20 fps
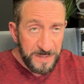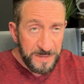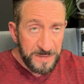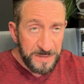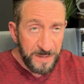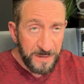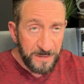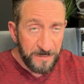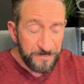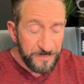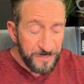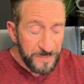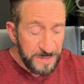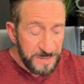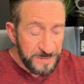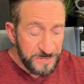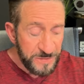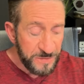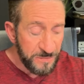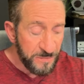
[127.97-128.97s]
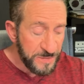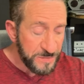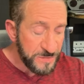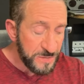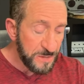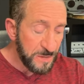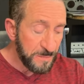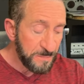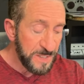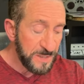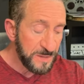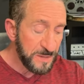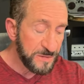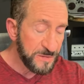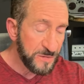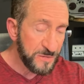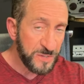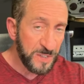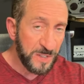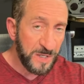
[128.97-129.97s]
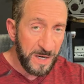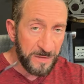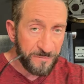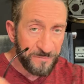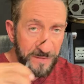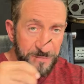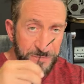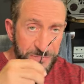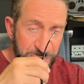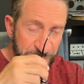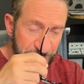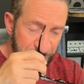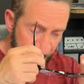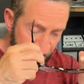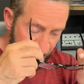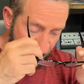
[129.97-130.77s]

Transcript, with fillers: Now, it's interesting to me that there's a lot of emphasis in